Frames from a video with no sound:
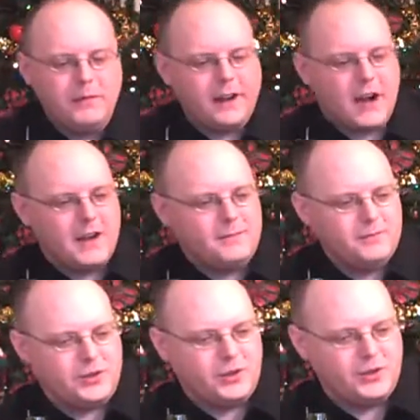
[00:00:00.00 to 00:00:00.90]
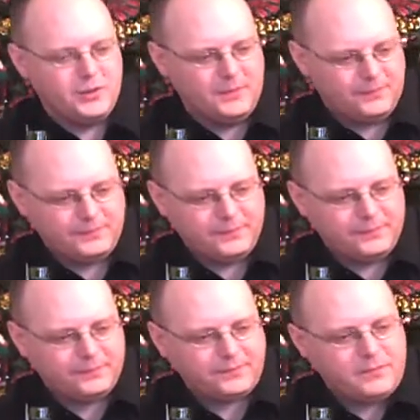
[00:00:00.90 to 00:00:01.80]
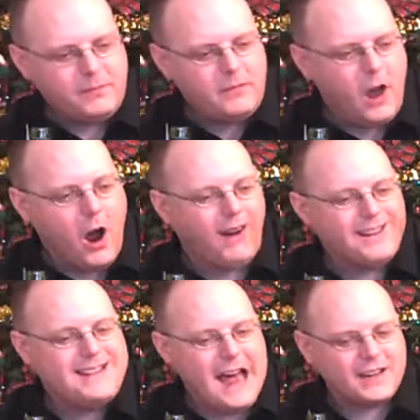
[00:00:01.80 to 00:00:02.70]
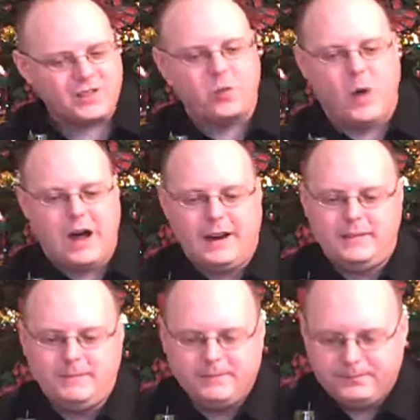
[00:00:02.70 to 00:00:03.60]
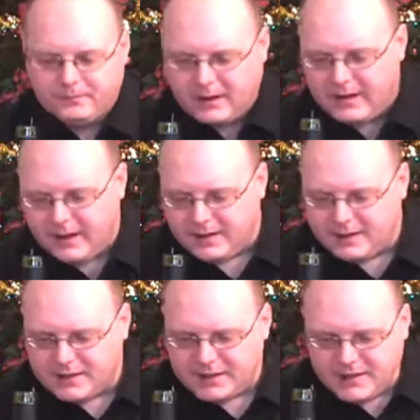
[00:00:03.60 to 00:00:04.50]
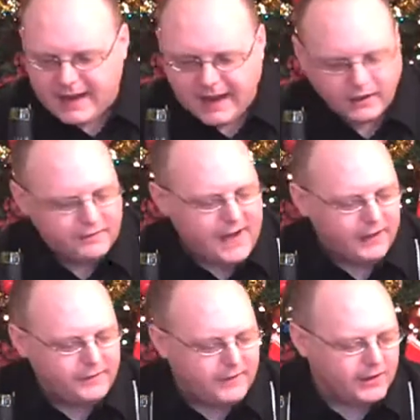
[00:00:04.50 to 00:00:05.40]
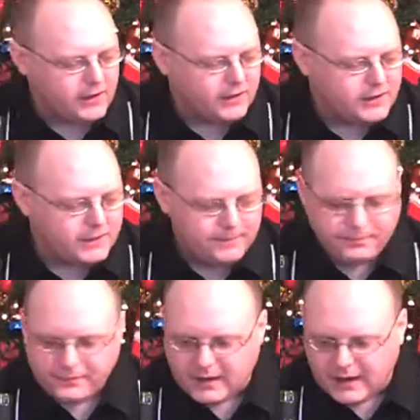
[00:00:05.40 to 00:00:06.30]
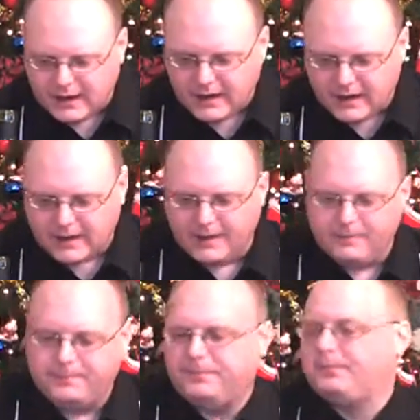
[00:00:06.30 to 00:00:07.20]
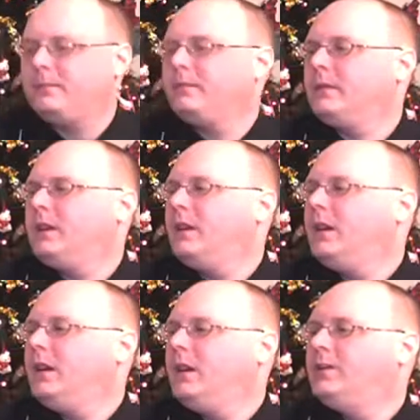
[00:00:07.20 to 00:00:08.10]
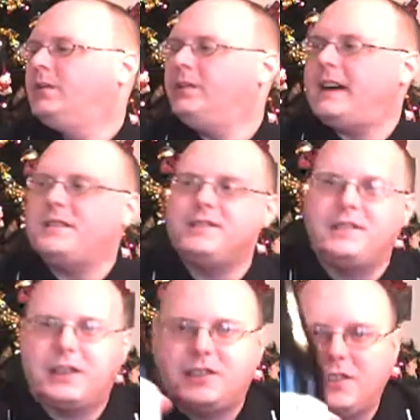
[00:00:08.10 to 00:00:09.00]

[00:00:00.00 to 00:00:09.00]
moving on to our next wine. This is the Ella Valley Vineyards um, 2006